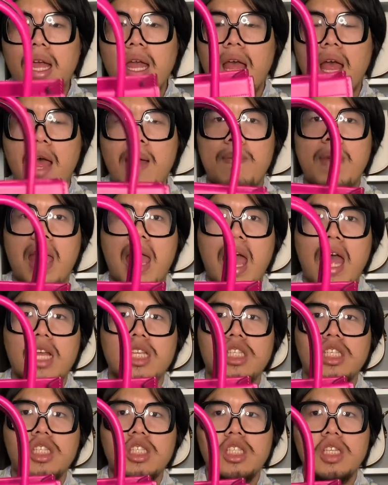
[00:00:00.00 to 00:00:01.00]
It
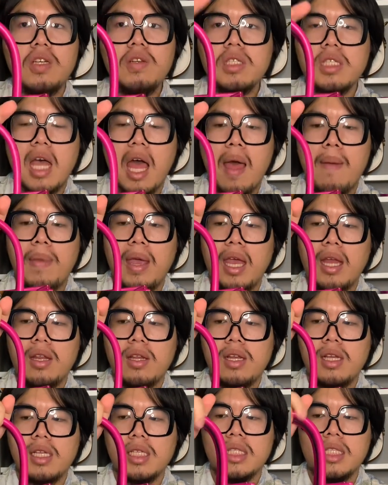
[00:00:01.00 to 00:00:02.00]
has two top
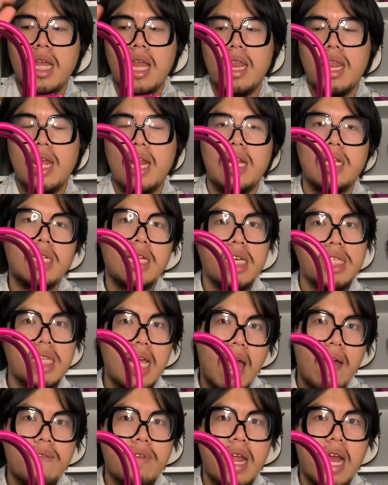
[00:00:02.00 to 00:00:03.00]
handles, and then it does
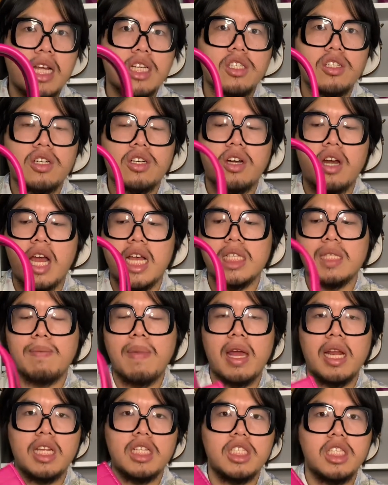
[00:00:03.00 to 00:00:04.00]
have an extra
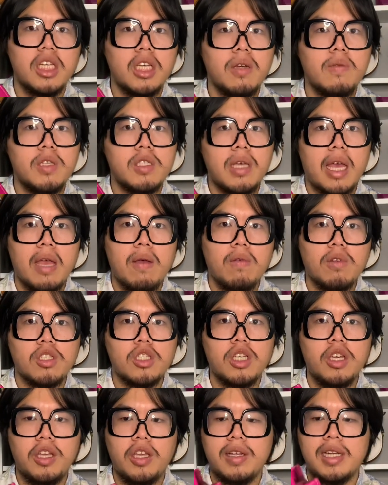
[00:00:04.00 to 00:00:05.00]
crossbody too, which I will show you in a